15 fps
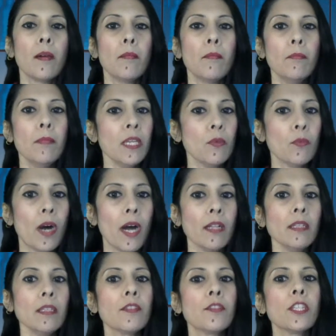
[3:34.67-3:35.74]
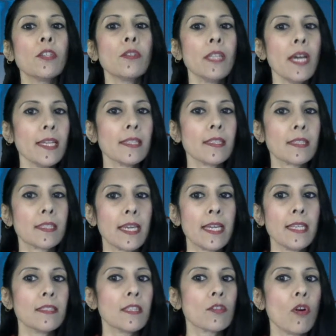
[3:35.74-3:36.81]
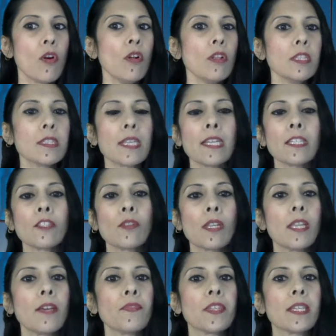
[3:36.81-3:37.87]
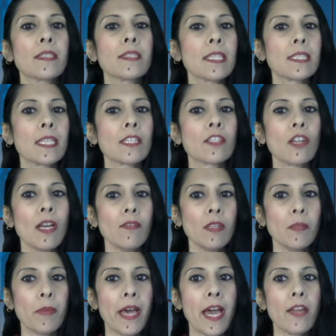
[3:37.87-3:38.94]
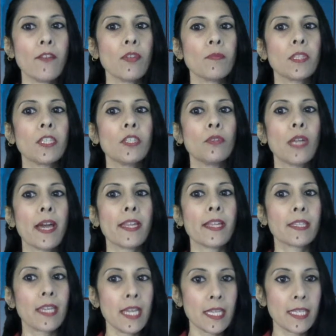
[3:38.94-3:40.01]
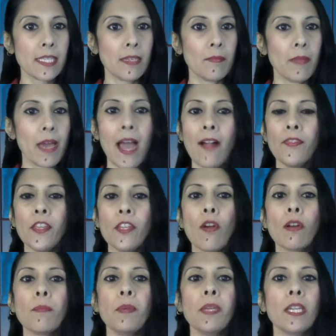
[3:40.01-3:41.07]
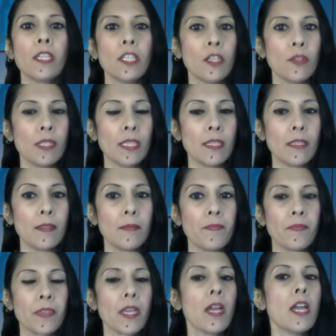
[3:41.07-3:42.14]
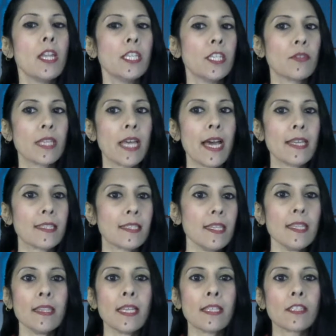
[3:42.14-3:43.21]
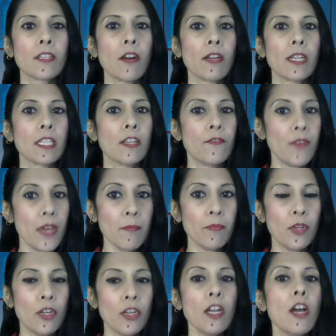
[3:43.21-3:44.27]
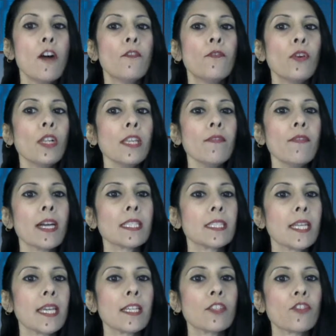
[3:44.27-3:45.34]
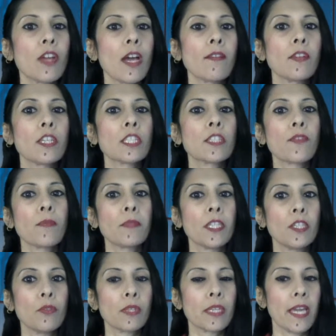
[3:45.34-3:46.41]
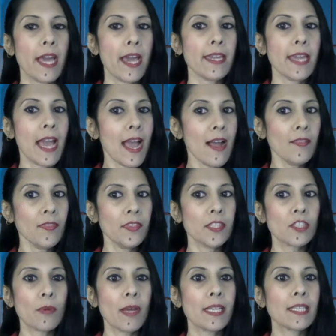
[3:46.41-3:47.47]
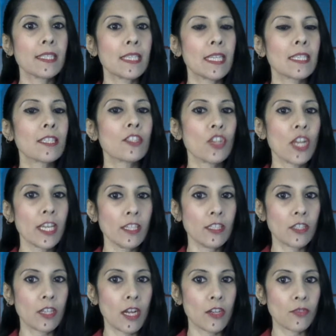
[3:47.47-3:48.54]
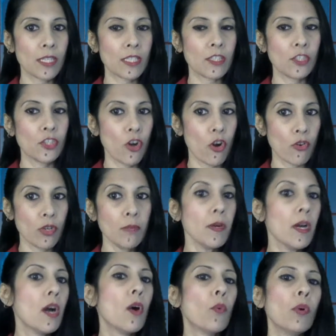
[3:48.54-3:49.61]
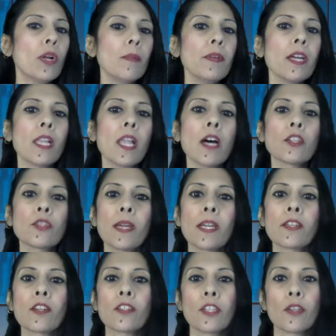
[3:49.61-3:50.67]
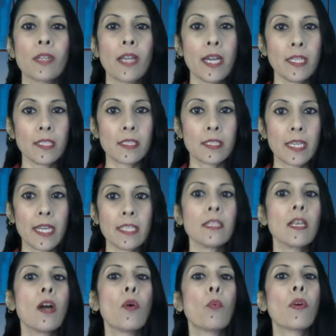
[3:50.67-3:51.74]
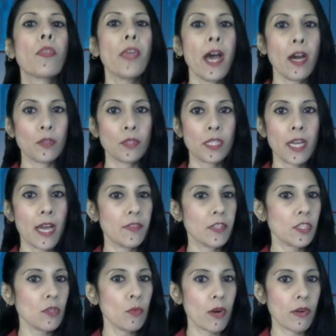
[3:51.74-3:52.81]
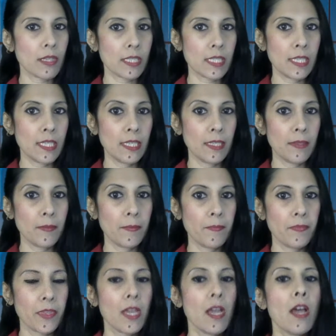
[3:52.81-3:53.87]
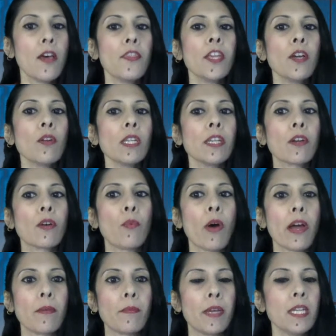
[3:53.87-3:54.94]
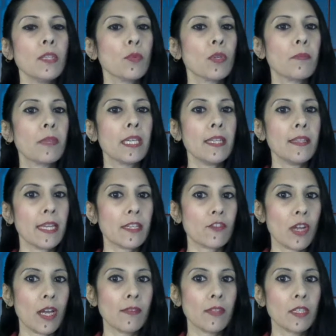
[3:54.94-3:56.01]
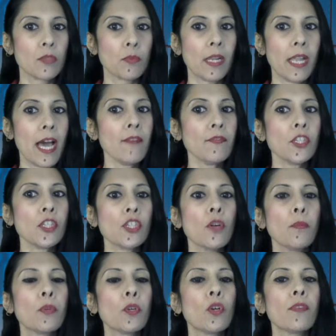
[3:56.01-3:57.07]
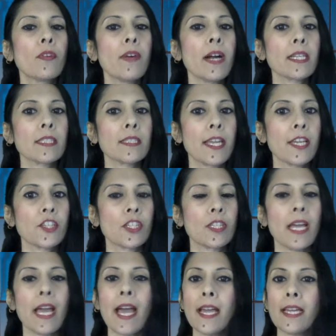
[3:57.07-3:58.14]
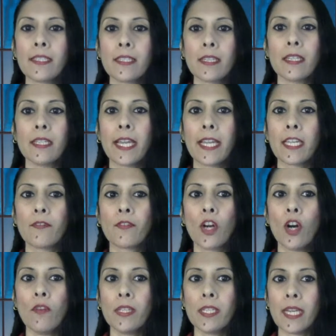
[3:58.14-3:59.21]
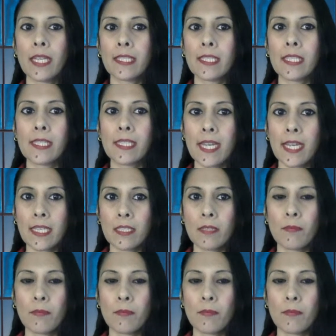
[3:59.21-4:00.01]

Meanwhile, the United States is all set to lift the existing travel ban from the United Kingdom and the European Union. News has it that starting November, fully vaccinated travelers from the UK and the 26 Schengen countries in Europe will be allowed to enter the United States without having to quarantine. The only requirement would be that travelers will have to show proof of vaccination and a negative COVID-19 test